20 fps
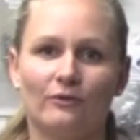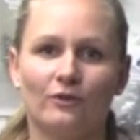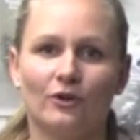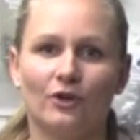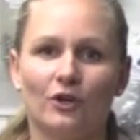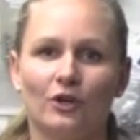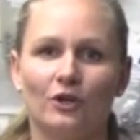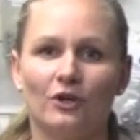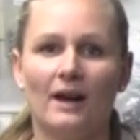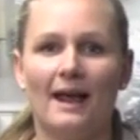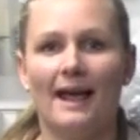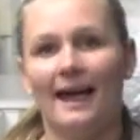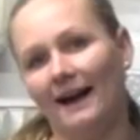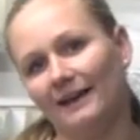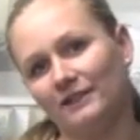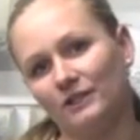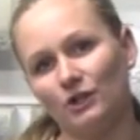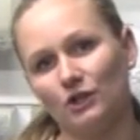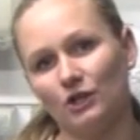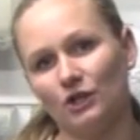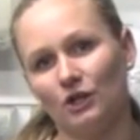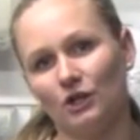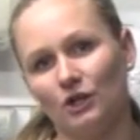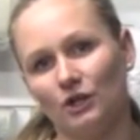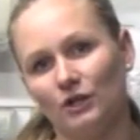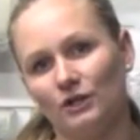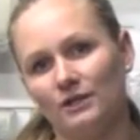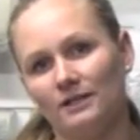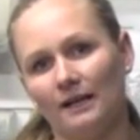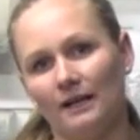through how to
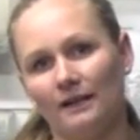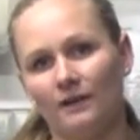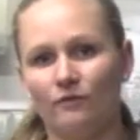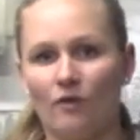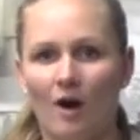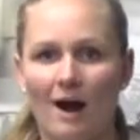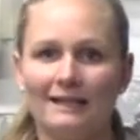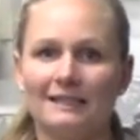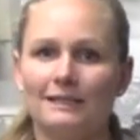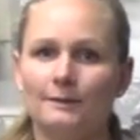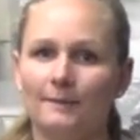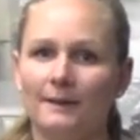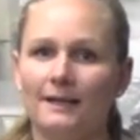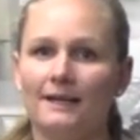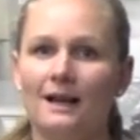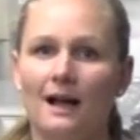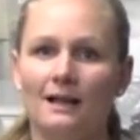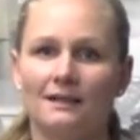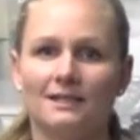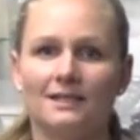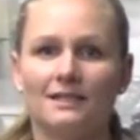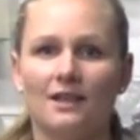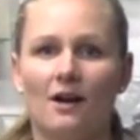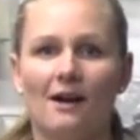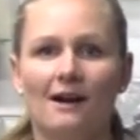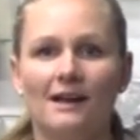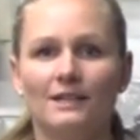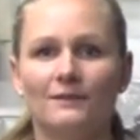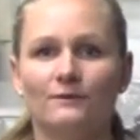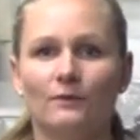choose the right spear gun
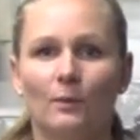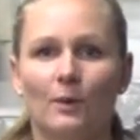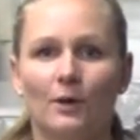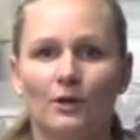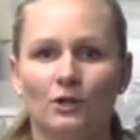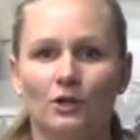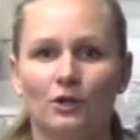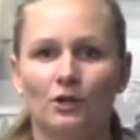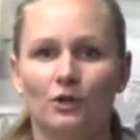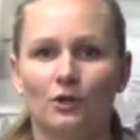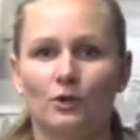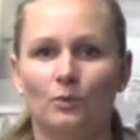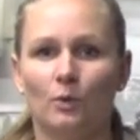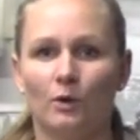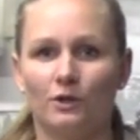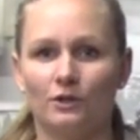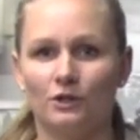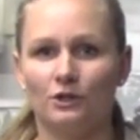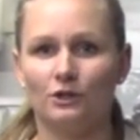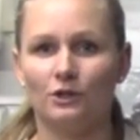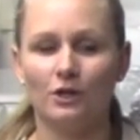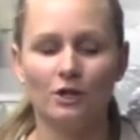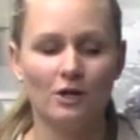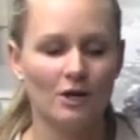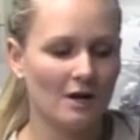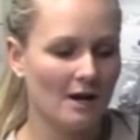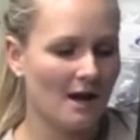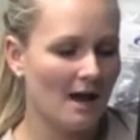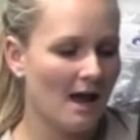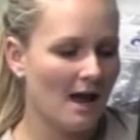size for what you want to do.
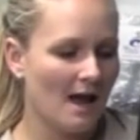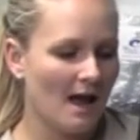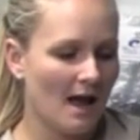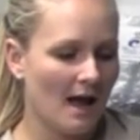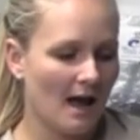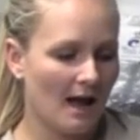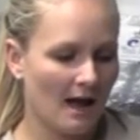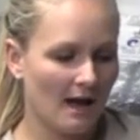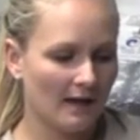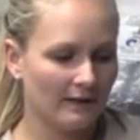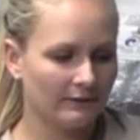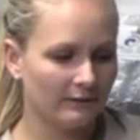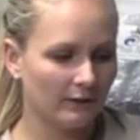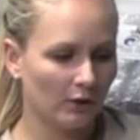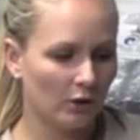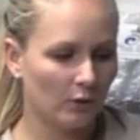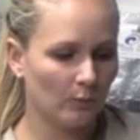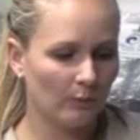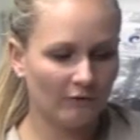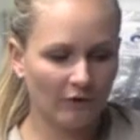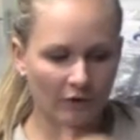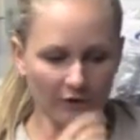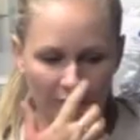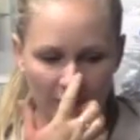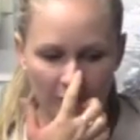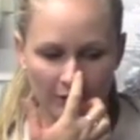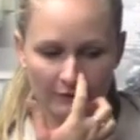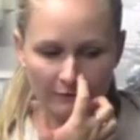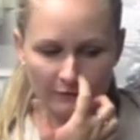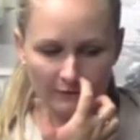So we've got a
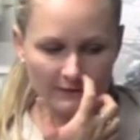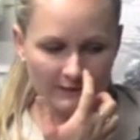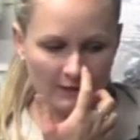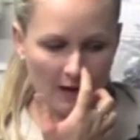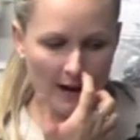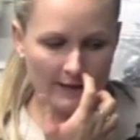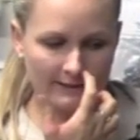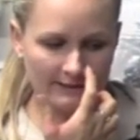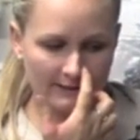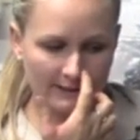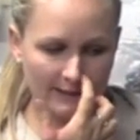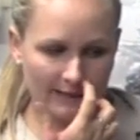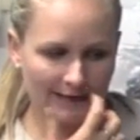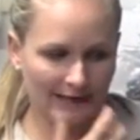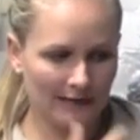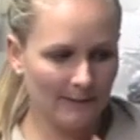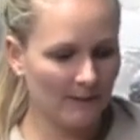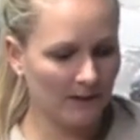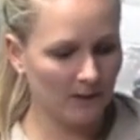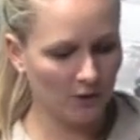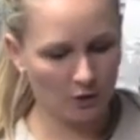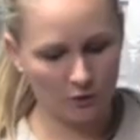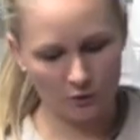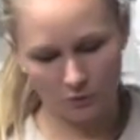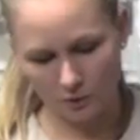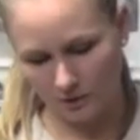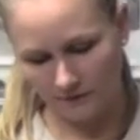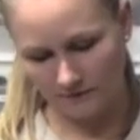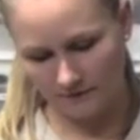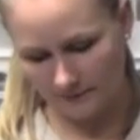few different sizes here, but not
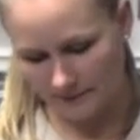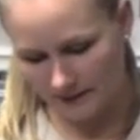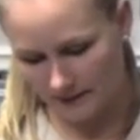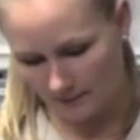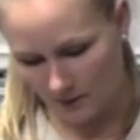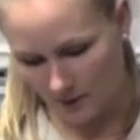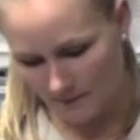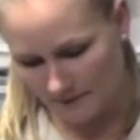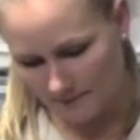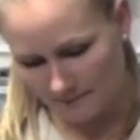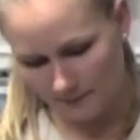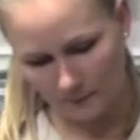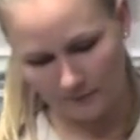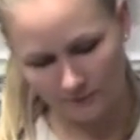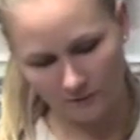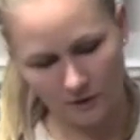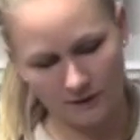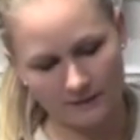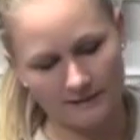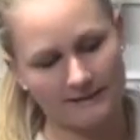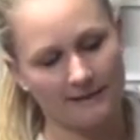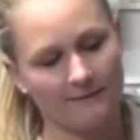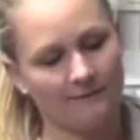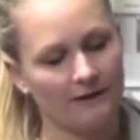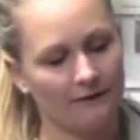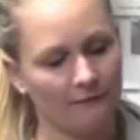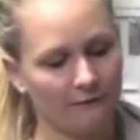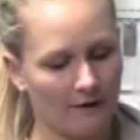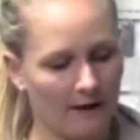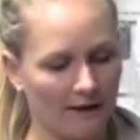all of them at the moment, but we've got a
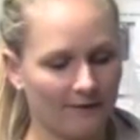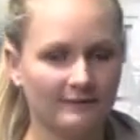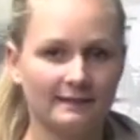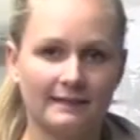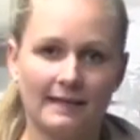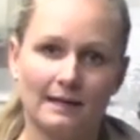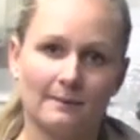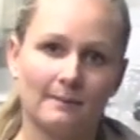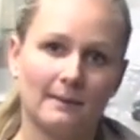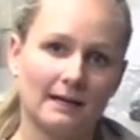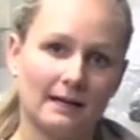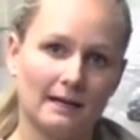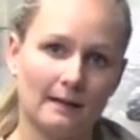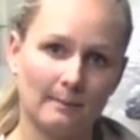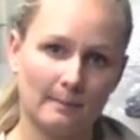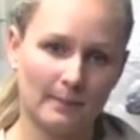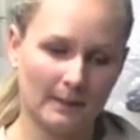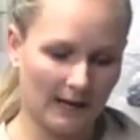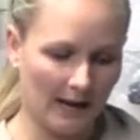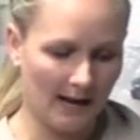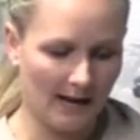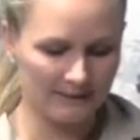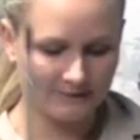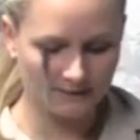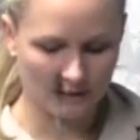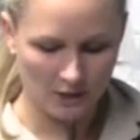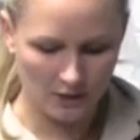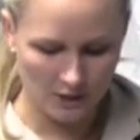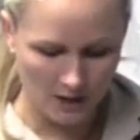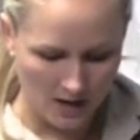75 centimeter
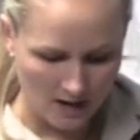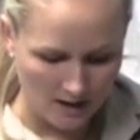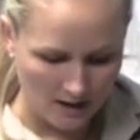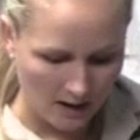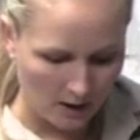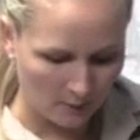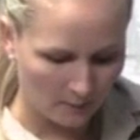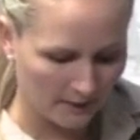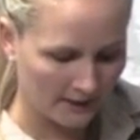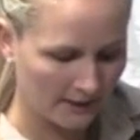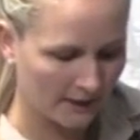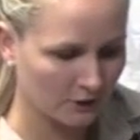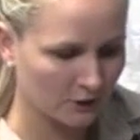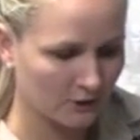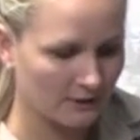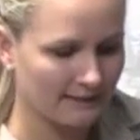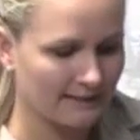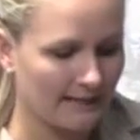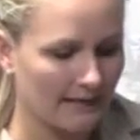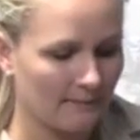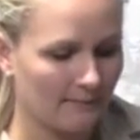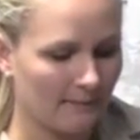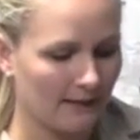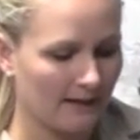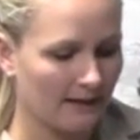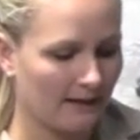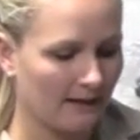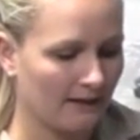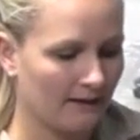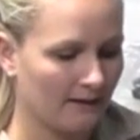Picasso, a 100
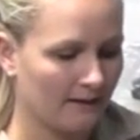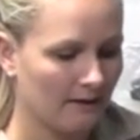centimeter